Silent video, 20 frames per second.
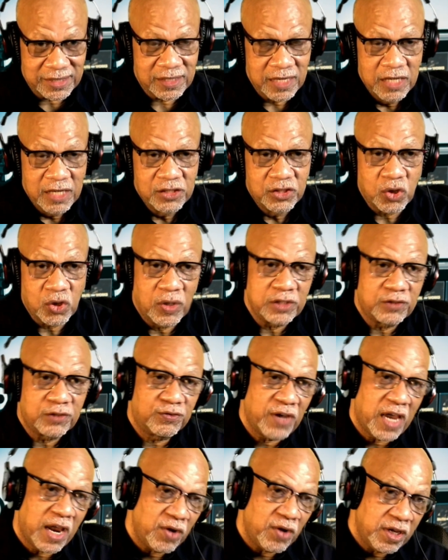So it's
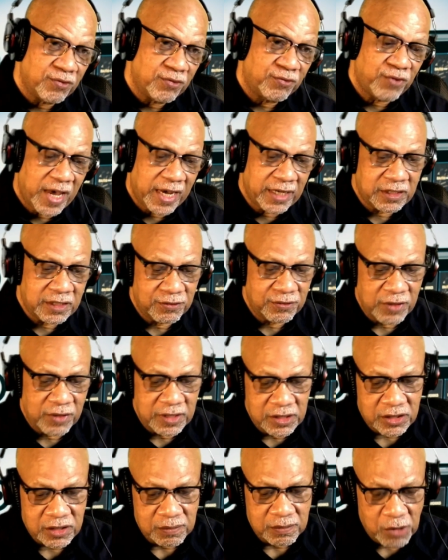very effective and there's
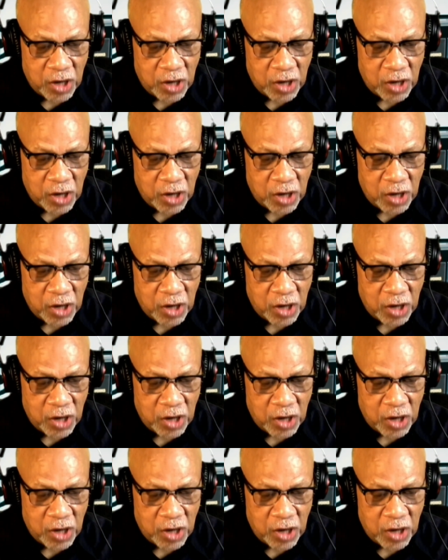some other